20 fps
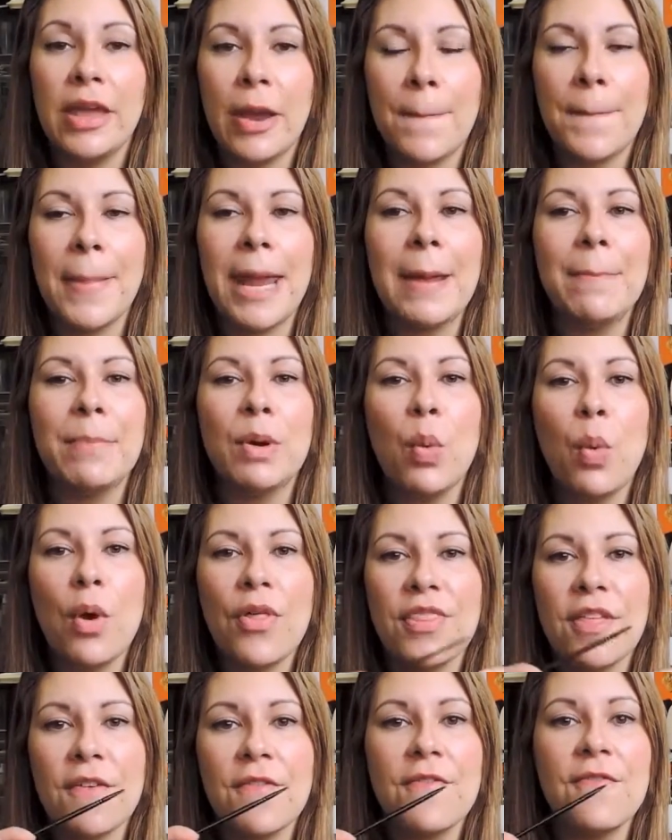There are people
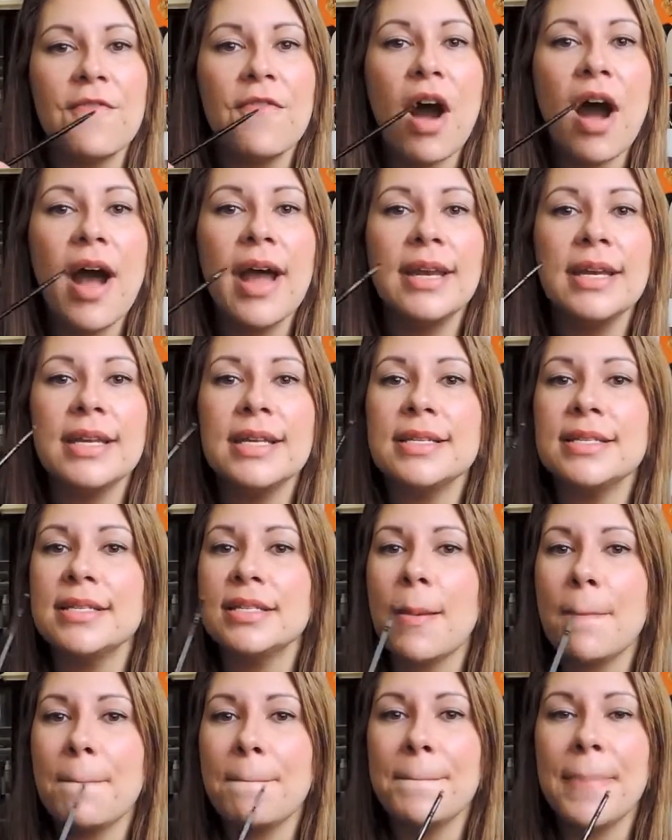with the
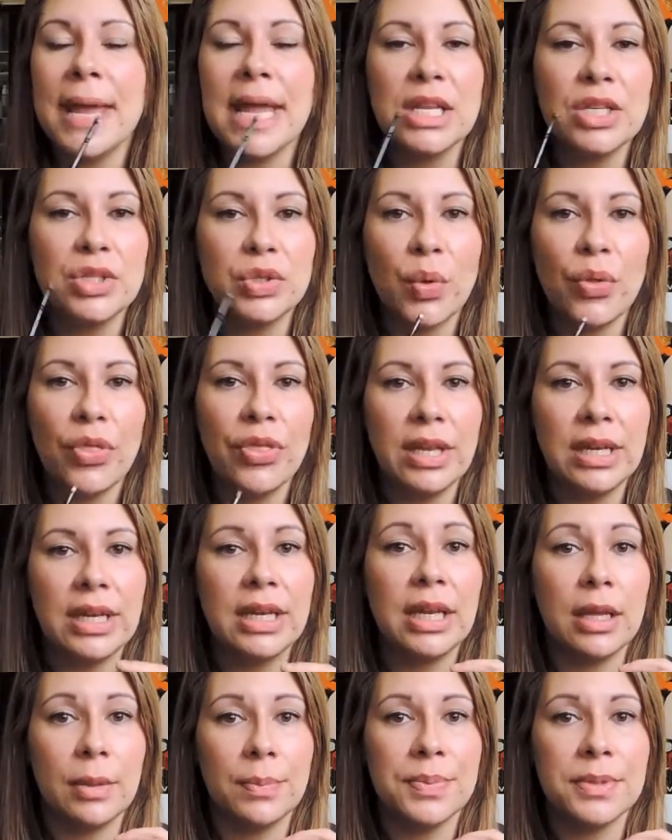finest pencil
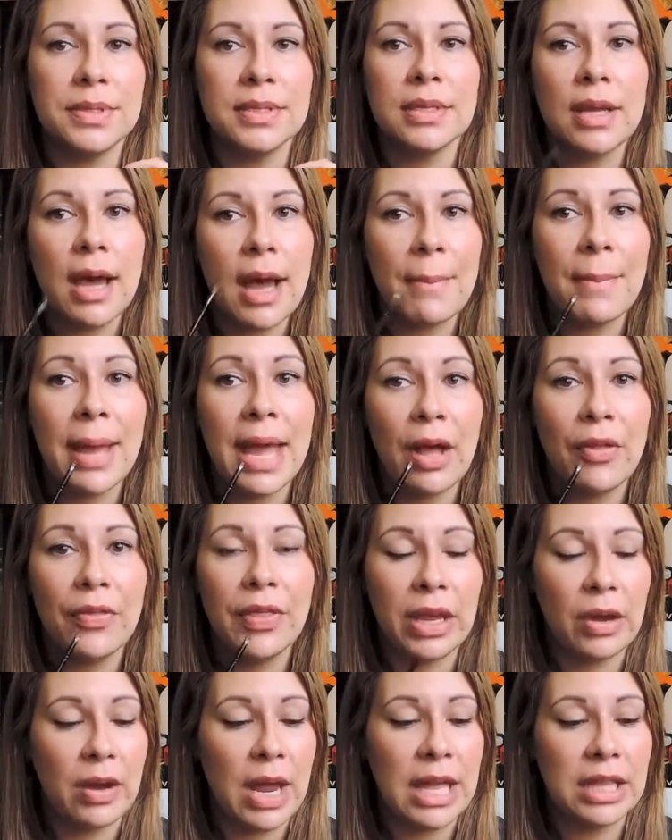thin lips
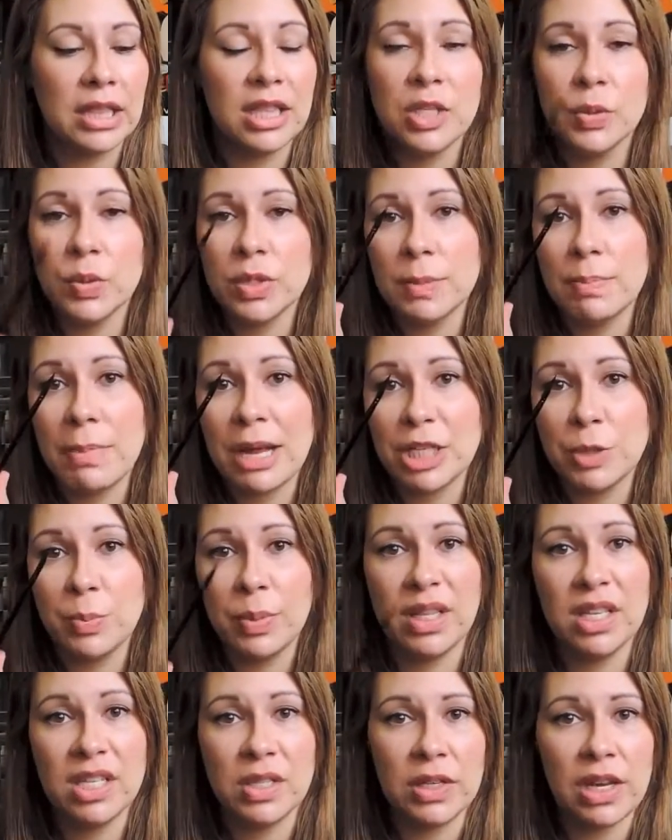out there, and this was much
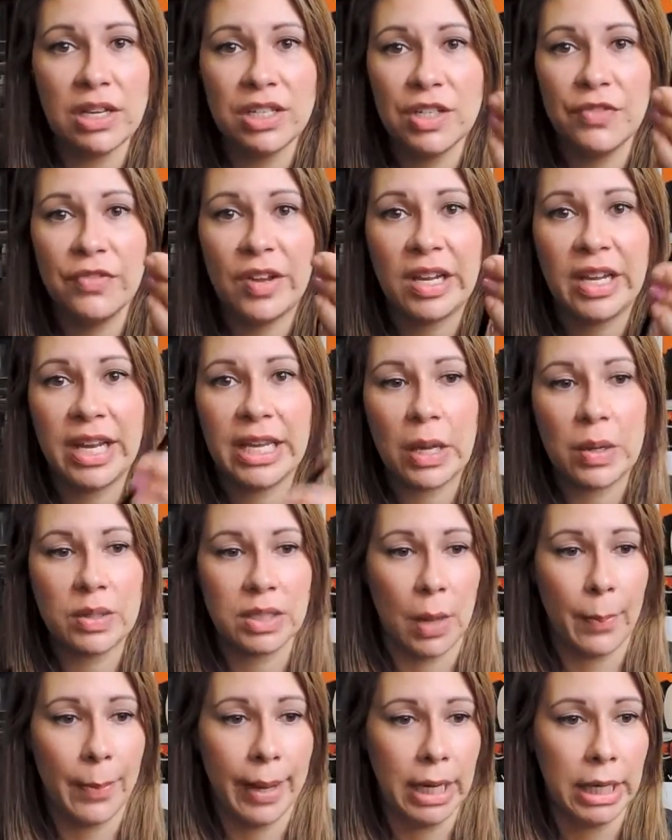better. This, I just felt like
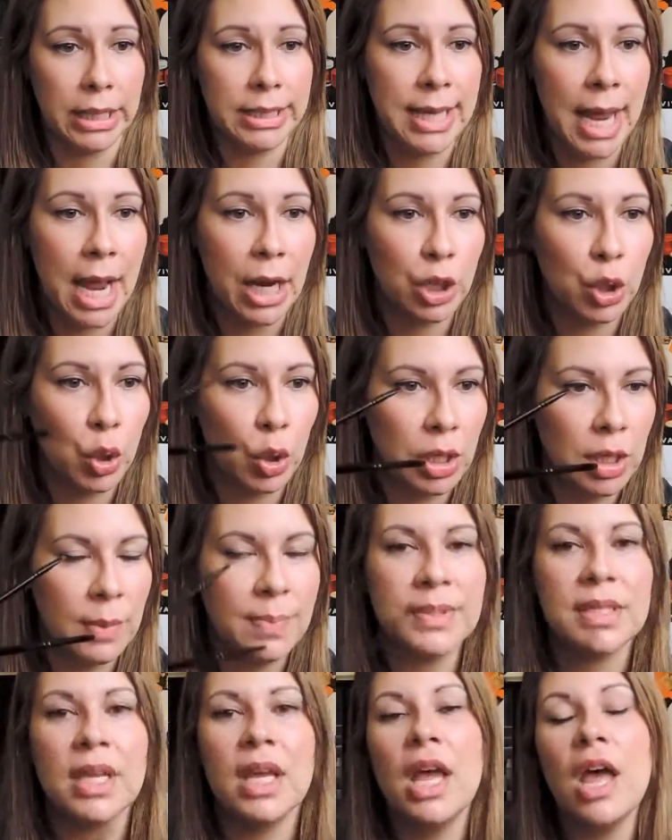I'm going to tap your
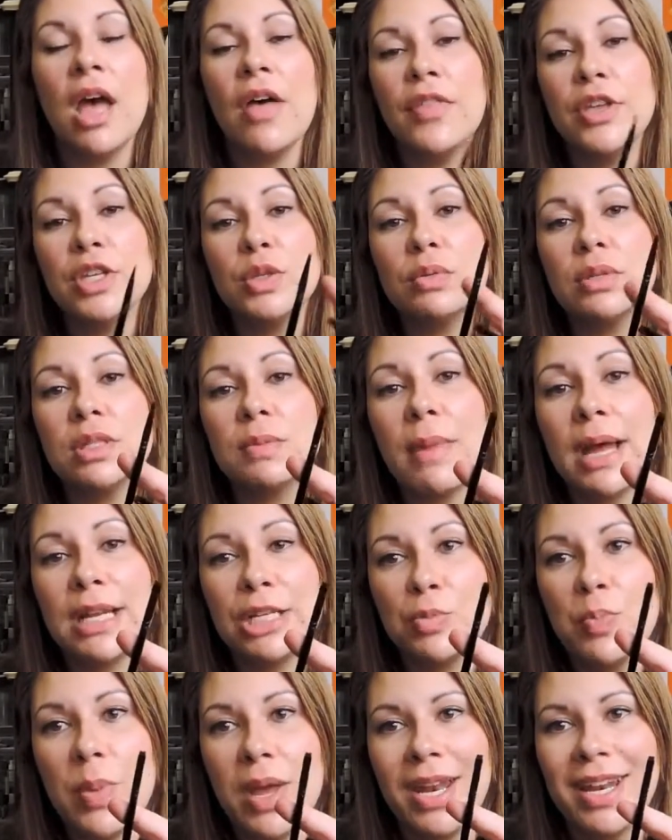lips. This was
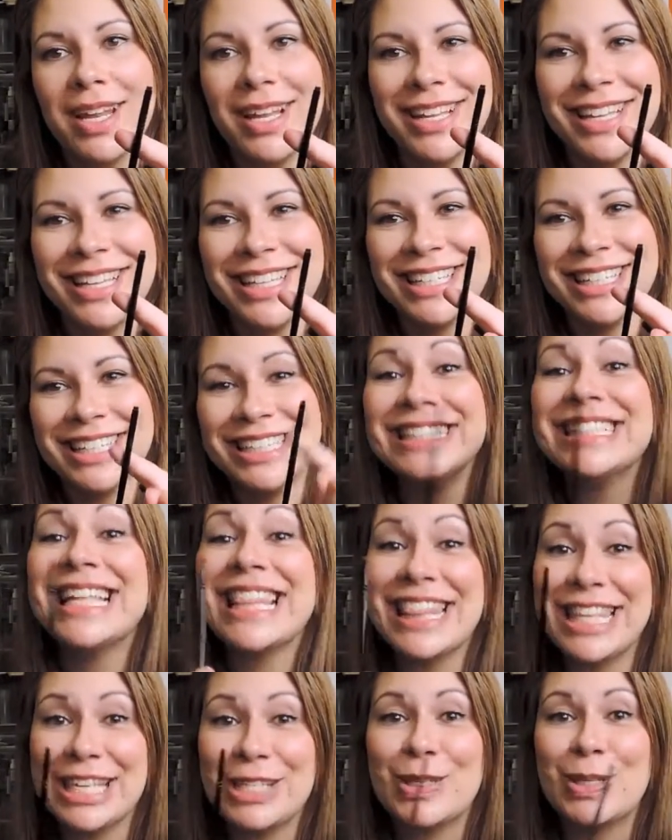much better.
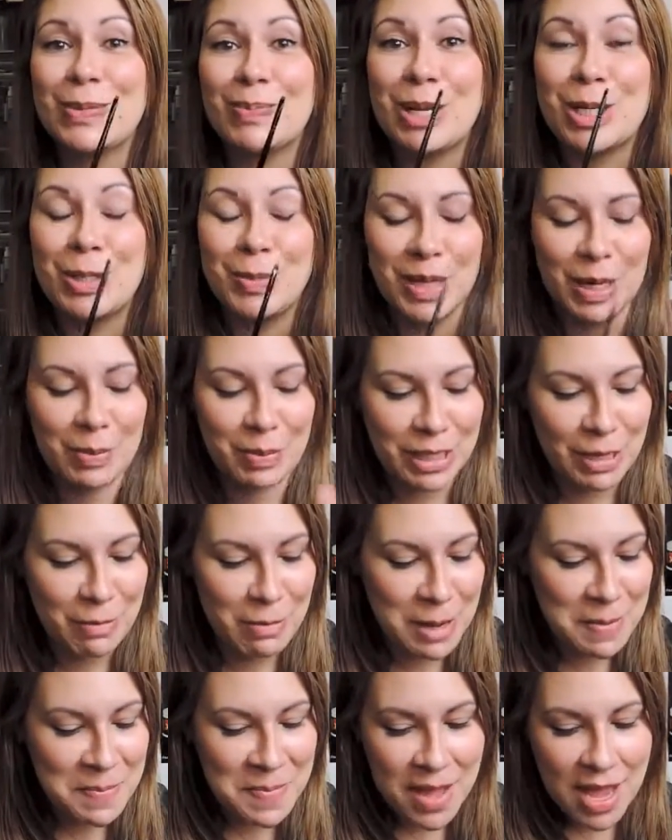This was much better,
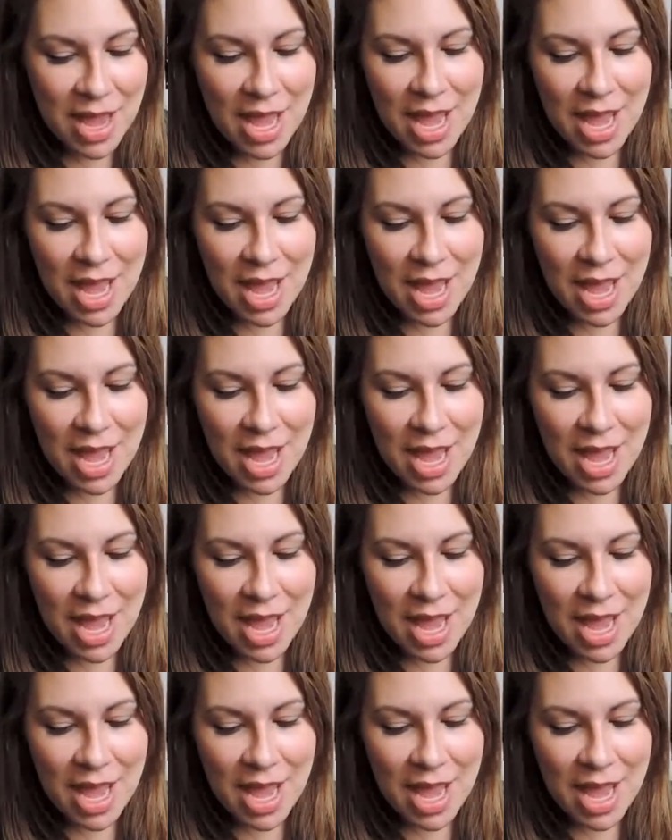believe me.